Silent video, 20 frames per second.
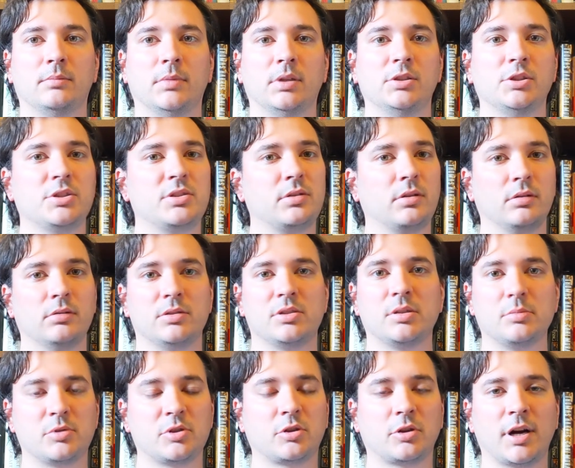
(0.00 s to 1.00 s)
just
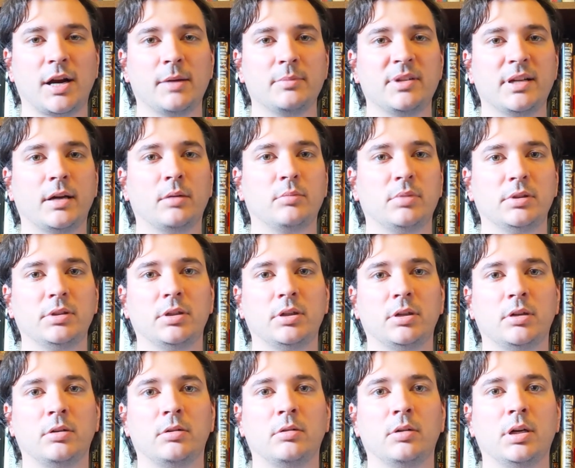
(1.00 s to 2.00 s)
subscribe down
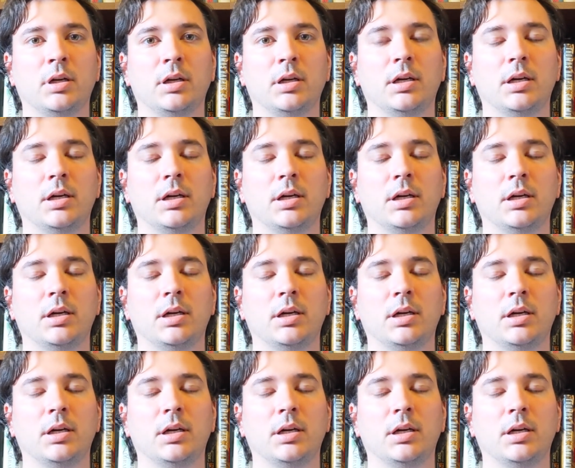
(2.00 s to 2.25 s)
below.